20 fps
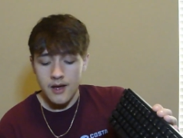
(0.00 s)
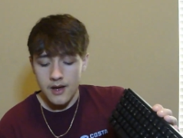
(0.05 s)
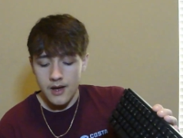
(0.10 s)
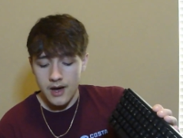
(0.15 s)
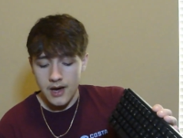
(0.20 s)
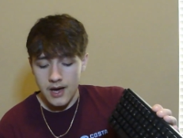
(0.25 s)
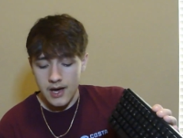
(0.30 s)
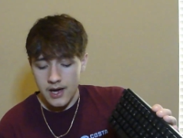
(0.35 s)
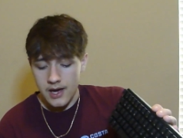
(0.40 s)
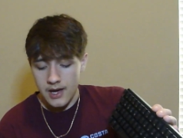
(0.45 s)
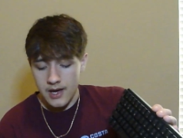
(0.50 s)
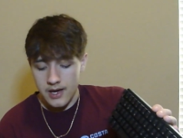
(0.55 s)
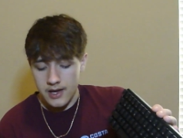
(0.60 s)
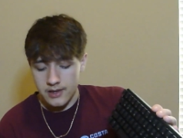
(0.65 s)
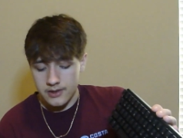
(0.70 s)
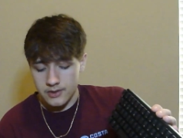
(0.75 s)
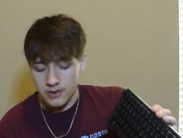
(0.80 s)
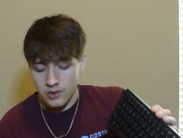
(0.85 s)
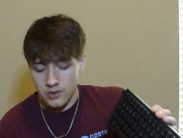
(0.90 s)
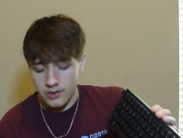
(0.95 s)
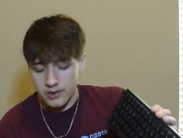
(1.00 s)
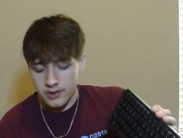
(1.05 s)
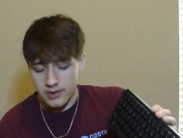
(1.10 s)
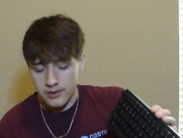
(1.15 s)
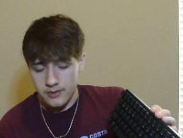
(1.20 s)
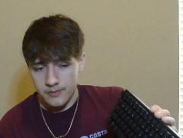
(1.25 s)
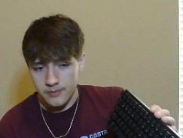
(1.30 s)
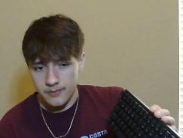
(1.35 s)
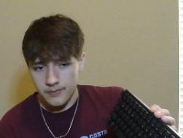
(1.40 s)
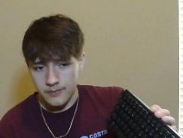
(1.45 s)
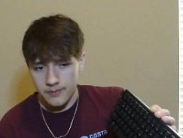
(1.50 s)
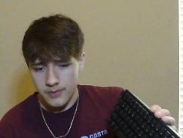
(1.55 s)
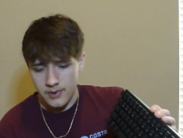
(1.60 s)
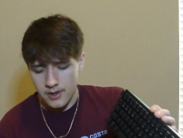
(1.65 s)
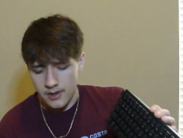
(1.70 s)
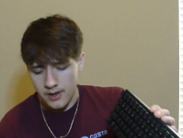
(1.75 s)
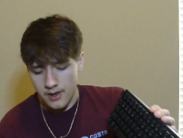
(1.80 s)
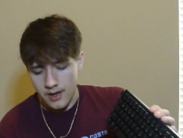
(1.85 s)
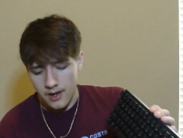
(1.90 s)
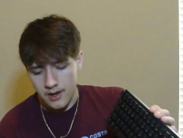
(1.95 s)
I told him
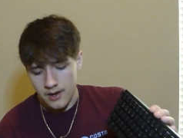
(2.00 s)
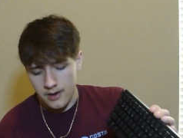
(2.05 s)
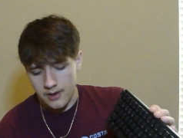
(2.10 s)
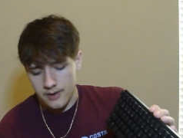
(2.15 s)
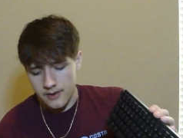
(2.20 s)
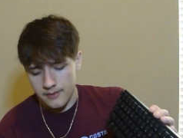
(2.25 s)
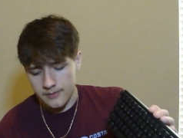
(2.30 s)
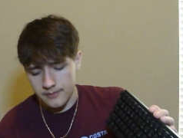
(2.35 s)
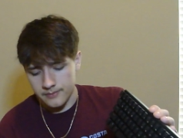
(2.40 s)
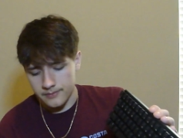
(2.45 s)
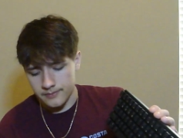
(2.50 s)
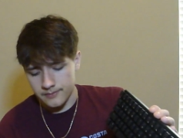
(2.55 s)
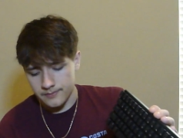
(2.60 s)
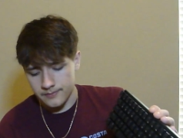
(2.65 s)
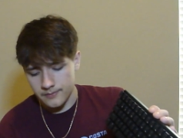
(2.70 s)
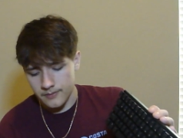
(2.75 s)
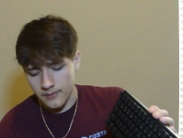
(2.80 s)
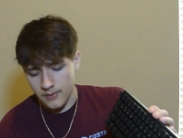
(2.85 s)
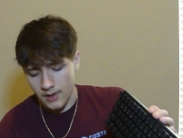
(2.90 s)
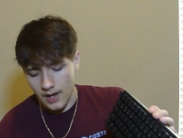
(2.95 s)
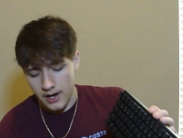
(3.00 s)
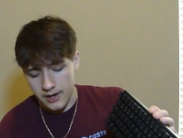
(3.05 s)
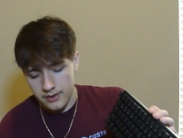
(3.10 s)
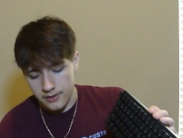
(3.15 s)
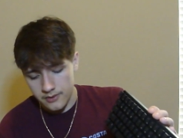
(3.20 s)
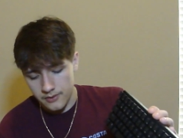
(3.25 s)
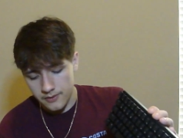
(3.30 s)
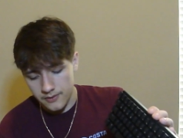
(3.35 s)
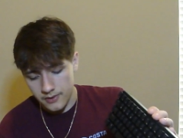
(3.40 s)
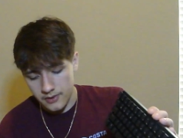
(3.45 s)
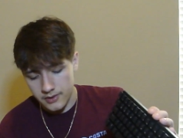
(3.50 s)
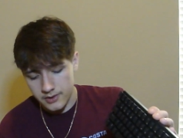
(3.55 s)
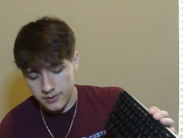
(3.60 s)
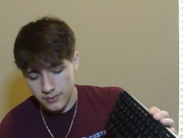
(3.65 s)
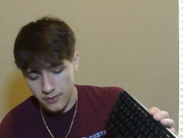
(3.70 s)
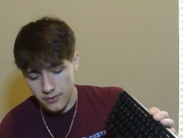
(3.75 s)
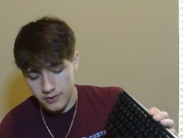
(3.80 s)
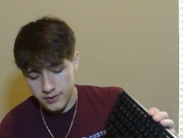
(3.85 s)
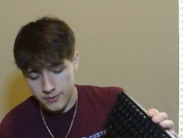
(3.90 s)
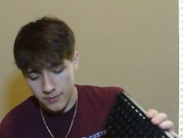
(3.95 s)
I do feel it's
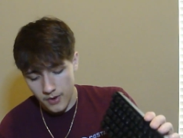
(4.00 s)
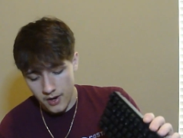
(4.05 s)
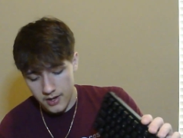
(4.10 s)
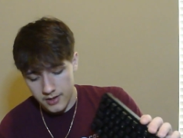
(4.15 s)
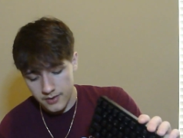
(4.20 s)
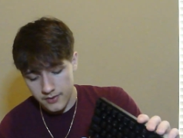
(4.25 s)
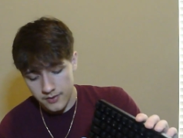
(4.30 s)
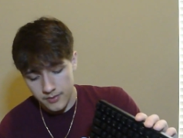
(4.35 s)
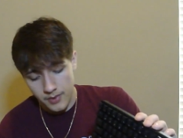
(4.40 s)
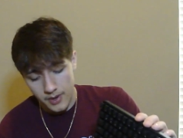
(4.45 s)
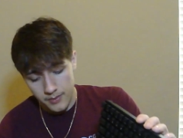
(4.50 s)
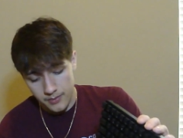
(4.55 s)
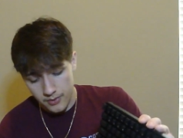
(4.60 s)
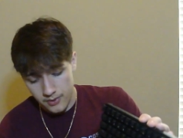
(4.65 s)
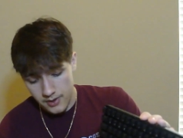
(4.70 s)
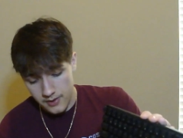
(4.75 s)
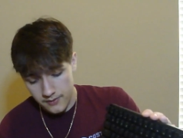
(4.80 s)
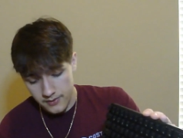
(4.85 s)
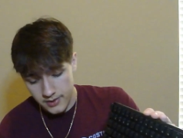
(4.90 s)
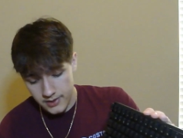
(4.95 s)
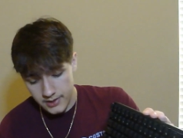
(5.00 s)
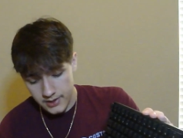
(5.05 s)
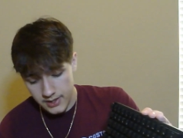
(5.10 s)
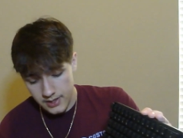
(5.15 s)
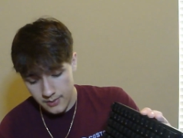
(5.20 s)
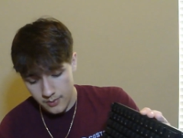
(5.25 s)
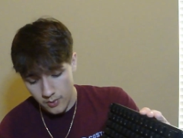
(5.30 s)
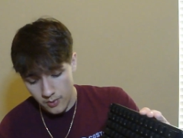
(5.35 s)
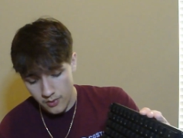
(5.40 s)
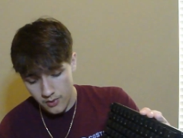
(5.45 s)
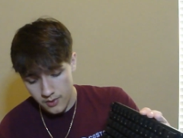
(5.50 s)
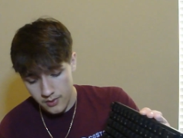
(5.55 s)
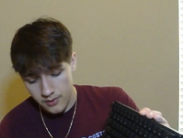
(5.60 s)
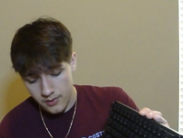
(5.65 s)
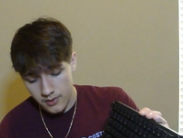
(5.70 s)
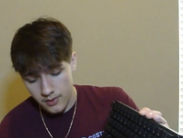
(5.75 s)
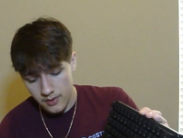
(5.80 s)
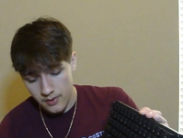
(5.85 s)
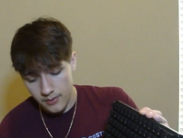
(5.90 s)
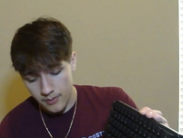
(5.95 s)
more responsive than my previous keyboard,
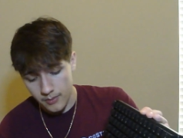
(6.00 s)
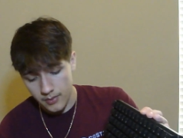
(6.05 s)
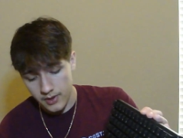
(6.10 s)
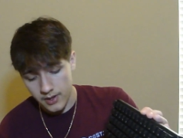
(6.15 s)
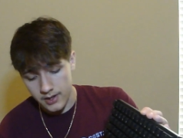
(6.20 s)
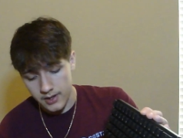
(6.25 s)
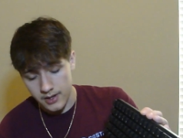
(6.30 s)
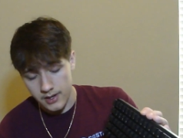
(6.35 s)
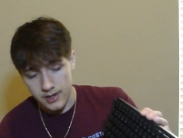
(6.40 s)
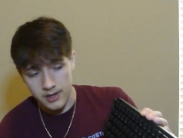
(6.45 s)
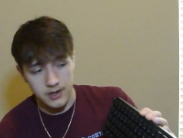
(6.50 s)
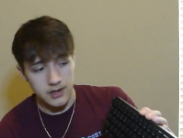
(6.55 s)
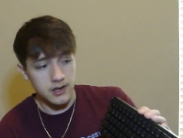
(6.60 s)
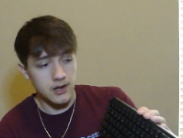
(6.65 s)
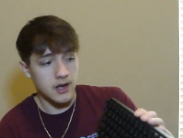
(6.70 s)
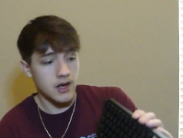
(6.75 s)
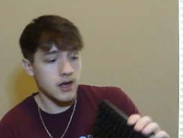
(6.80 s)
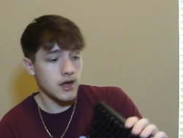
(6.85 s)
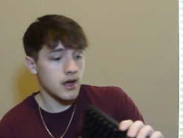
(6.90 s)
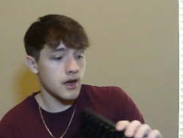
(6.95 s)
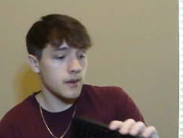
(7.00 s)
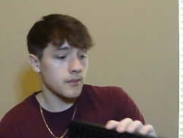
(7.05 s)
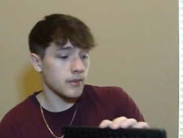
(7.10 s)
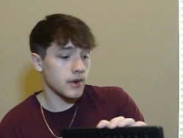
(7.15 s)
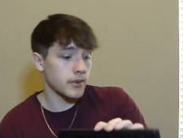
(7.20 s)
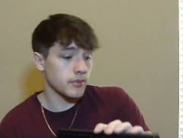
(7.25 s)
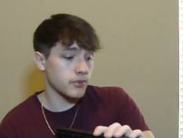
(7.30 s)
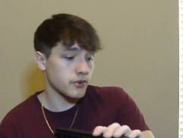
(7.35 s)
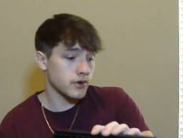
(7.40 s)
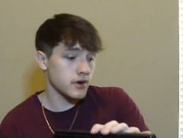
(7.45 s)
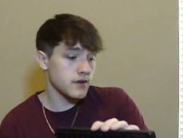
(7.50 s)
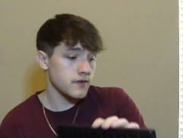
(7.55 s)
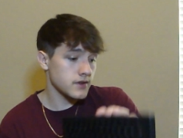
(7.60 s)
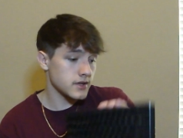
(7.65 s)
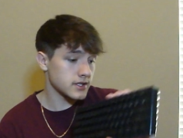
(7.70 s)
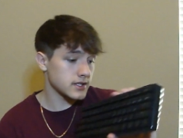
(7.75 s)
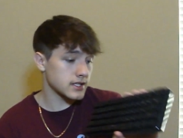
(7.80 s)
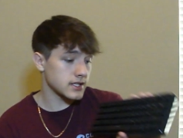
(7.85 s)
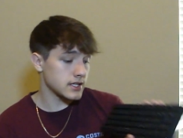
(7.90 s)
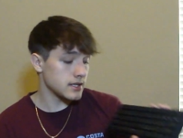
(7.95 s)
but my
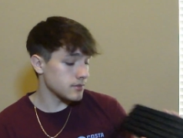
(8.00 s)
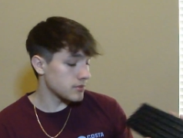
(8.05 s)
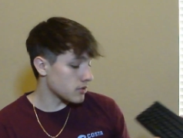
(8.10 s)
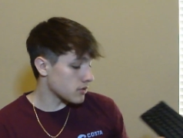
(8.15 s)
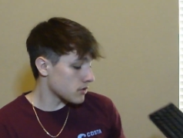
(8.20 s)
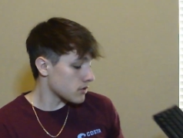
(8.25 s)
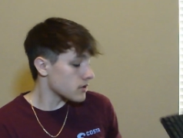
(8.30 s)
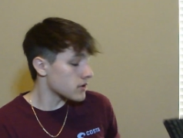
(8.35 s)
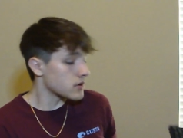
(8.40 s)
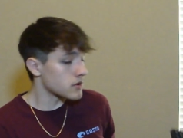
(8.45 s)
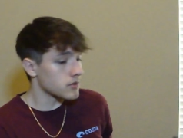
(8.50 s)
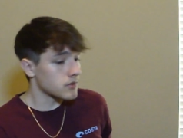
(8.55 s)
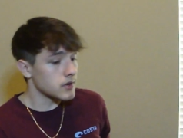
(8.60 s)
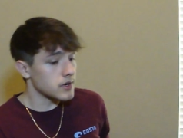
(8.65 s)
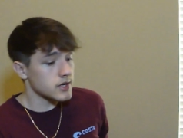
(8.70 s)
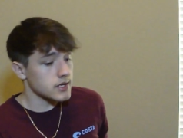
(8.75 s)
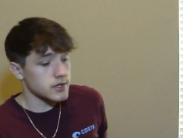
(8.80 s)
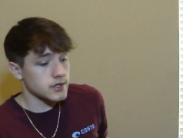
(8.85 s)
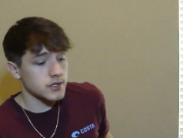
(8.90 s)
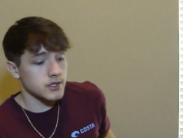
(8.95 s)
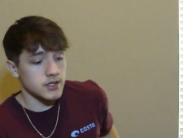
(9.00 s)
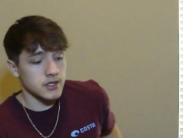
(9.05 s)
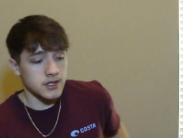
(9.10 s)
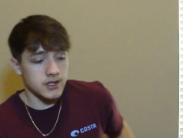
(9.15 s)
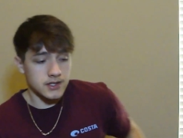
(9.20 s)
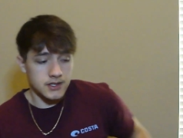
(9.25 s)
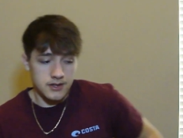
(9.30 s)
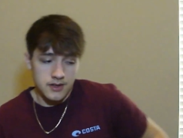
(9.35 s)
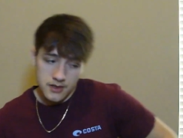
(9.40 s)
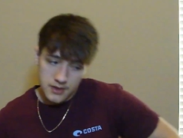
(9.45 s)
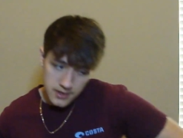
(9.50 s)
previous keyboard was just